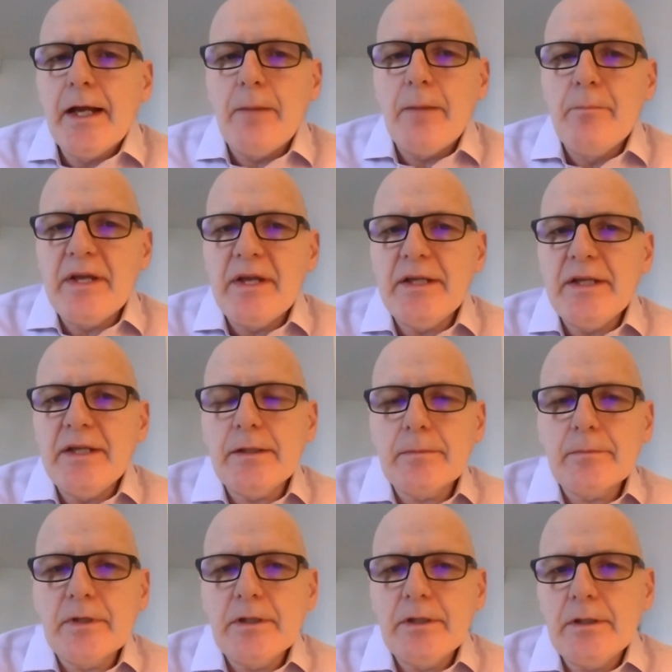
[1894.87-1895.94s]

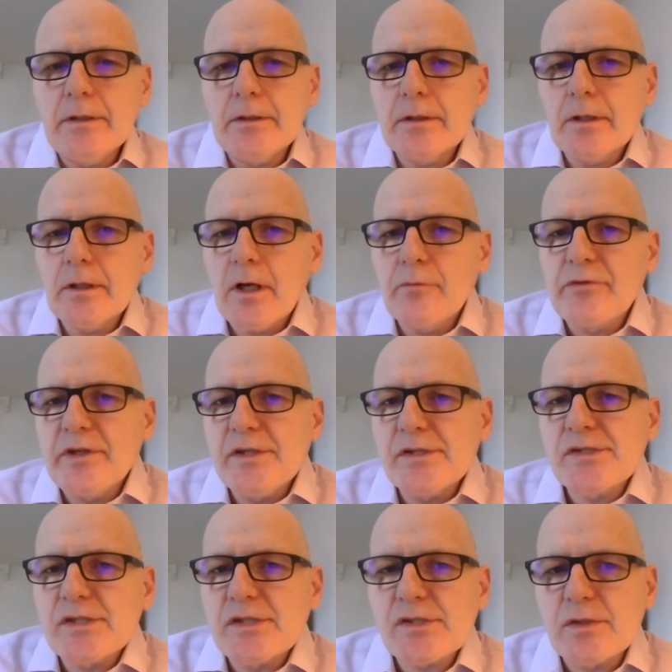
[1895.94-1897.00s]
many of
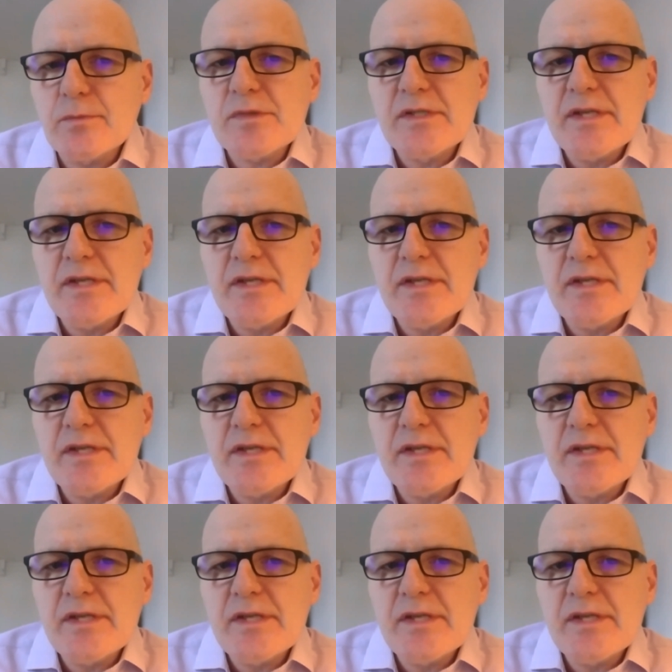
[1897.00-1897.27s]
these systems